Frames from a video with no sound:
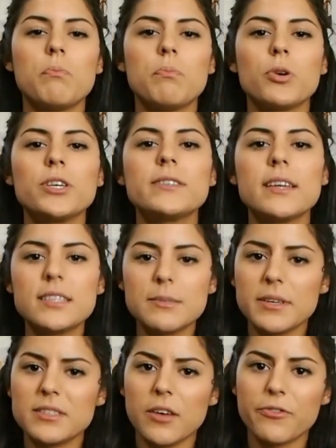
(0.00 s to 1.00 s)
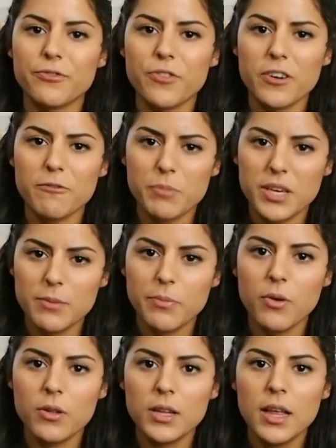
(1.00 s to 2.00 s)
presenting myself in front of
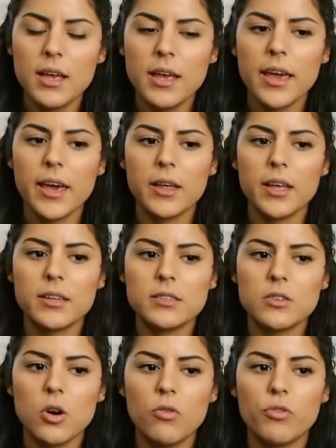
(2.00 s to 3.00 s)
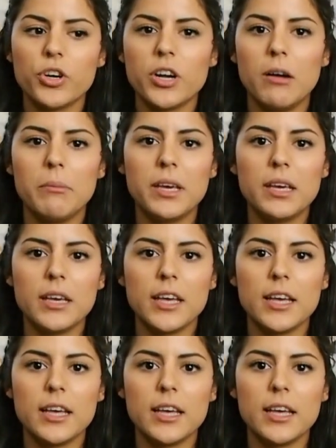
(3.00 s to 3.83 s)
people and overcoming